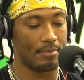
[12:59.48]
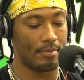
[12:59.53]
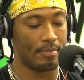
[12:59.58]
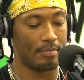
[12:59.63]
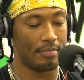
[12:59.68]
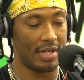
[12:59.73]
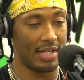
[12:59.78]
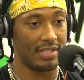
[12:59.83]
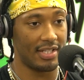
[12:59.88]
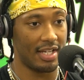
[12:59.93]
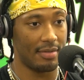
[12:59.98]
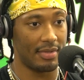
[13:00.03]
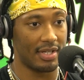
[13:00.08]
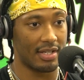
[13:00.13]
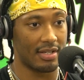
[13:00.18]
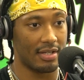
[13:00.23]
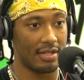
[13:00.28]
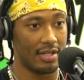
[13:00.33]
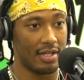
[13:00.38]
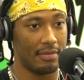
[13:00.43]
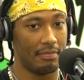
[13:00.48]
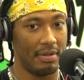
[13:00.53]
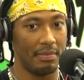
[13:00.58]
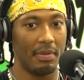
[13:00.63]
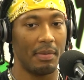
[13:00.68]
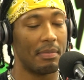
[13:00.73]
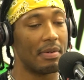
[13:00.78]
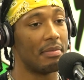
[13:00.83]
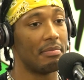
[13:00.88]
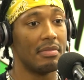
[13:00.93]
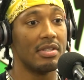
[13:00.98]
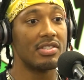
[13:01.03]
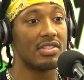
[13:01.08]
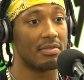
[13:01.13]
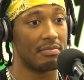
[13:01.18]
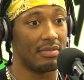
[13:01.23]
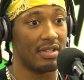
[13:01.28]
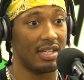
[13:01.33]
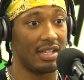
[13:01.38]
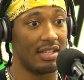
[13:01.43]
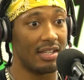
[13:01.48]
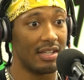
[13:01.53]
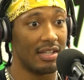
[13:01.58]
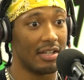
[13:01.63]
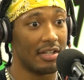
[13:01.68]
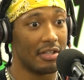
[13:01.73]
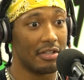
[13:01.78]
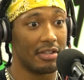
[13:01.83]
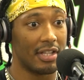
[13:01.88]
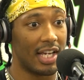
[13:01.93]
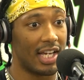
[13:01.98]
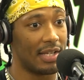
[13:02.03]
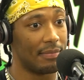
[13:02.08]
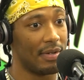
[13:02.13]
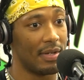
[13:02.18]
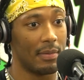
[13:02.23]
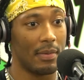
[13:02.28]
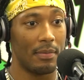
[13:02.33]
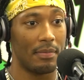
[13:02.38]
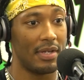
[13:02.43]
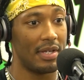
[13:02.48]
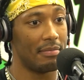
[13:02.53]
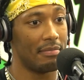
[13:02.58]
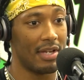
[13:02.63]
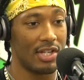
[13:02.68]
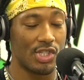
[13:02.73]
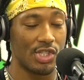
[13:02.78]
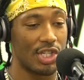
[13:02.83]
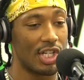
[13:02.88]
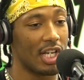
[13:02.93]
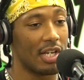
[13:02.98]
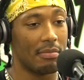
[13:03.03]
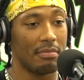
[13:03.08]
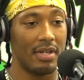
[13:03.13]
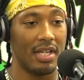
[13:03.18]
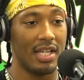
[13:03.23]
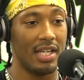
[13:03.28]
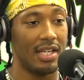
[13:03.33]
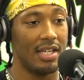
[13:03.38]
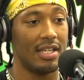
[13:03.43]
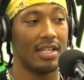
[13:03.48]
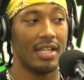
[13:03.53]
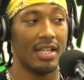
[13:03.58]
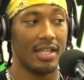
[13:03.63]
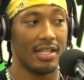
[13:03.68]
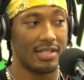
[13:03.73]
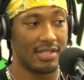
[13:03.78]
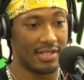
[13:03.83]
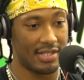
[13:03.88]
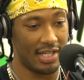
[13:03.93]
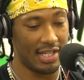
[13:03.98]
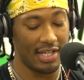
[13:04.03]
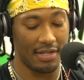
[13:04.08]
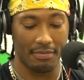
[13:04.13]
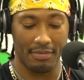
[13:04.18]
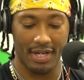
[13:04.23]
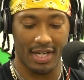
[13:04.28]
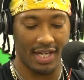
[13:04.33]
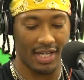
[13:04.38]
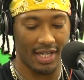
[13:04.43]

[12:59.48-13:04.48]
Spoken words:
pandemic, people have been missing me. Like, people have been mentioning me, saying in my